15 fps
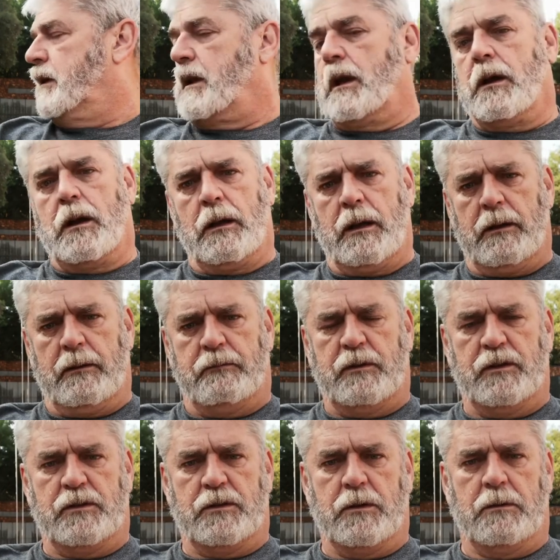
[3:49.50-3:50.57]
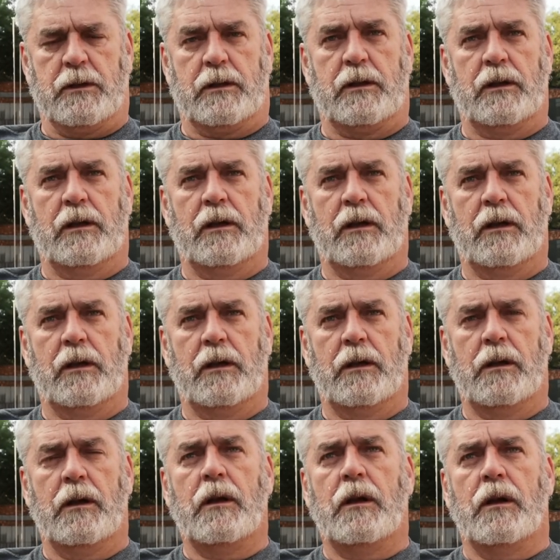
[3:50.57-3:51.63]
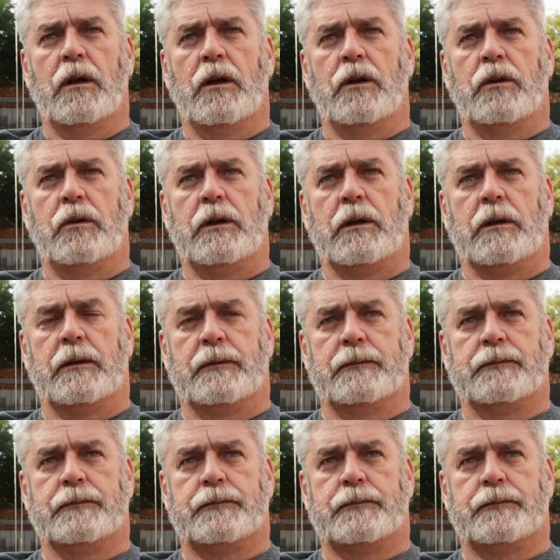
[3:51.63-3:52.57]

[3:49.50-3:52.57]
that I have to start doing